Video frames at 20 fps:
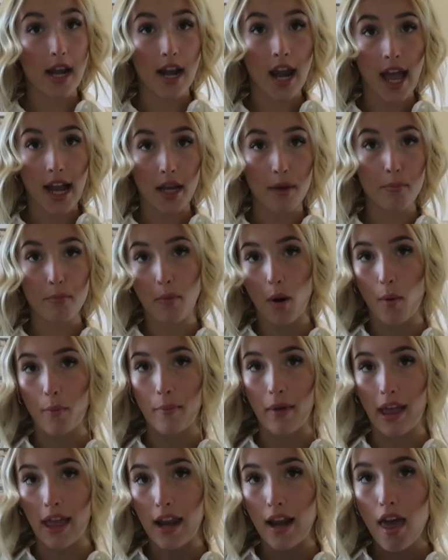neck
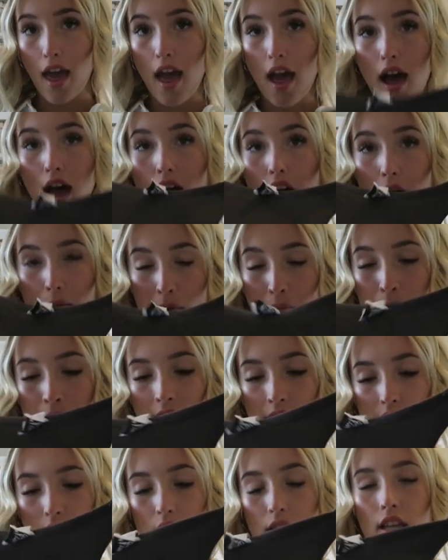moment. I'm
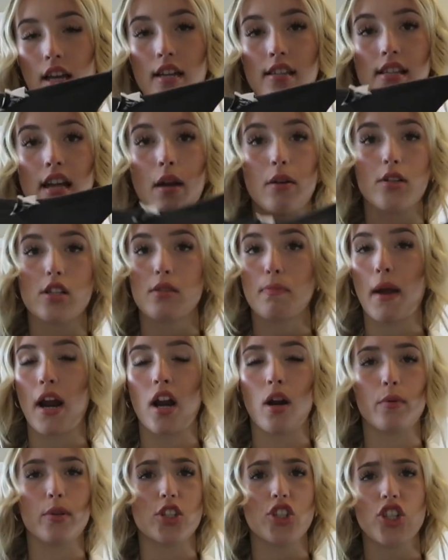obsessed with this. I would just
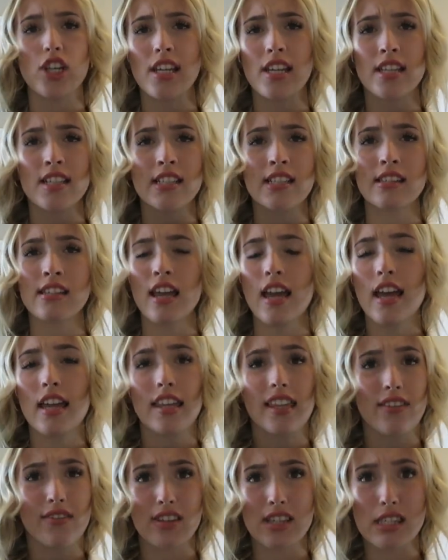pair it with jeans,
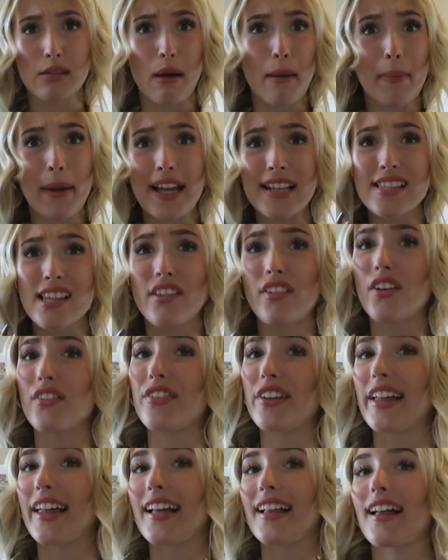even sweatpants if you're
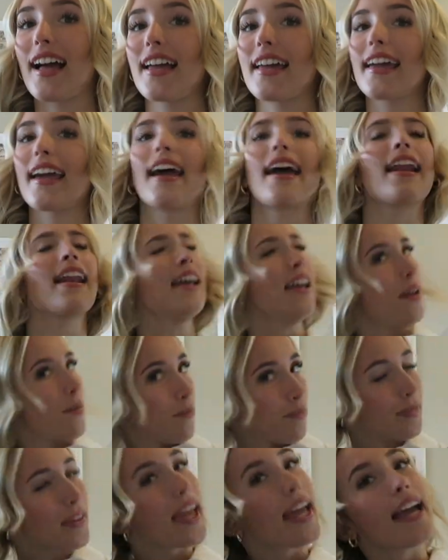feeling like it,
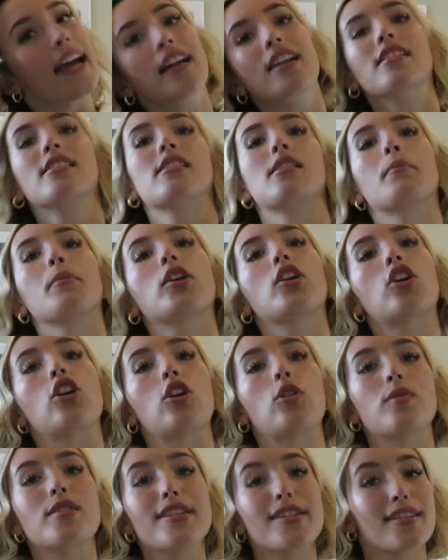and some
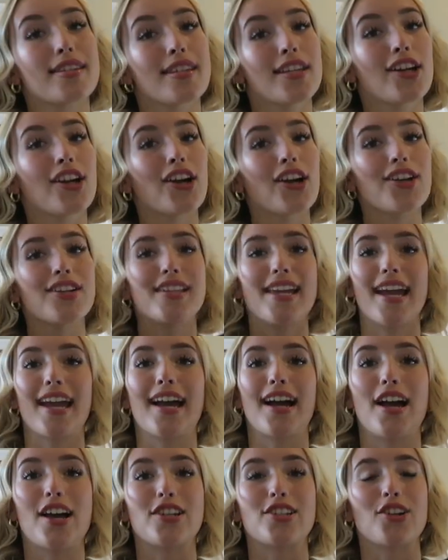cute sneakers,
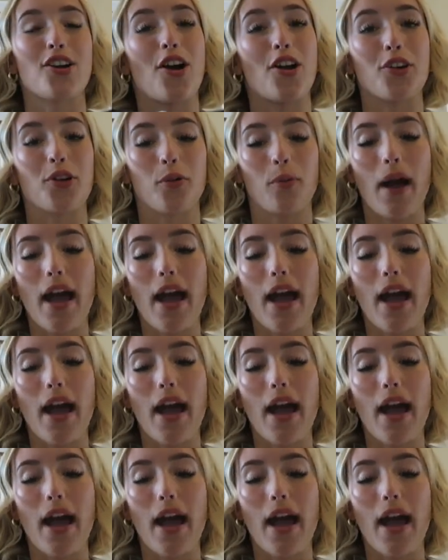and you're on your